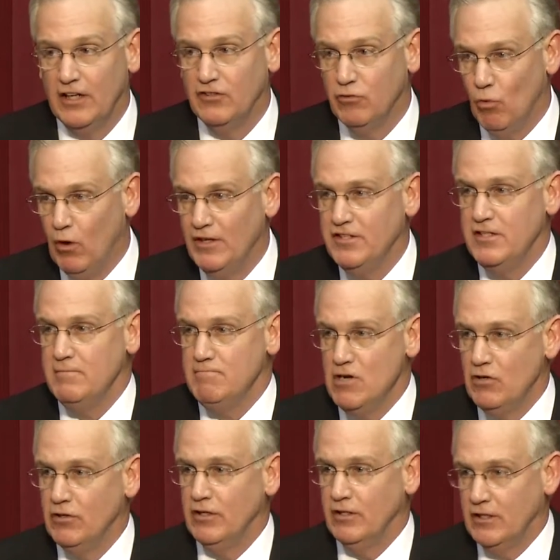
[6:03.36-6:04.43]
a $20
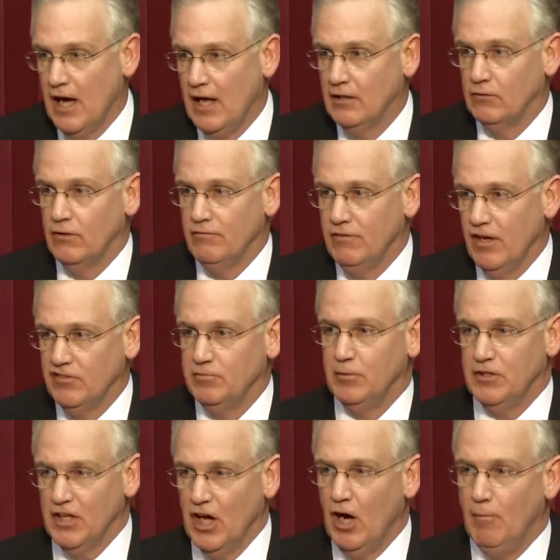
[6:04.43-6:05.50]
million
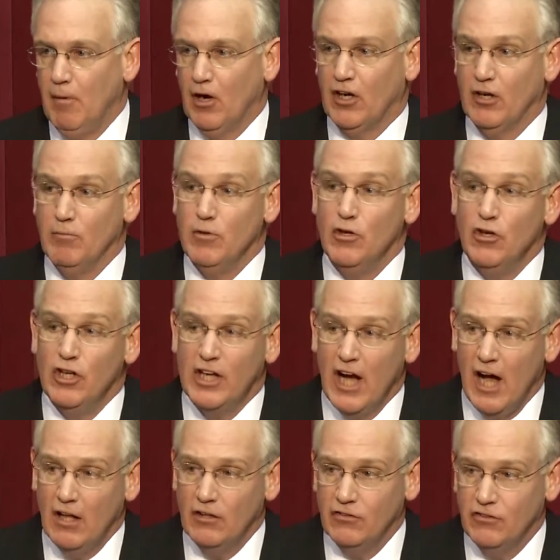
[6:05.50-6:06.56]
investment to help our community
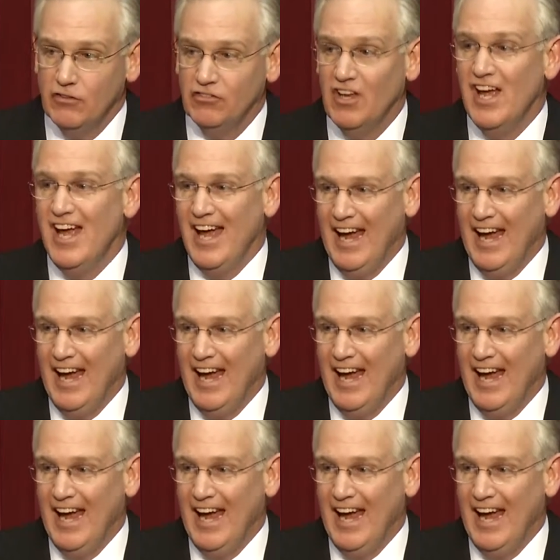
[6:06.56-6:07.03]
colleges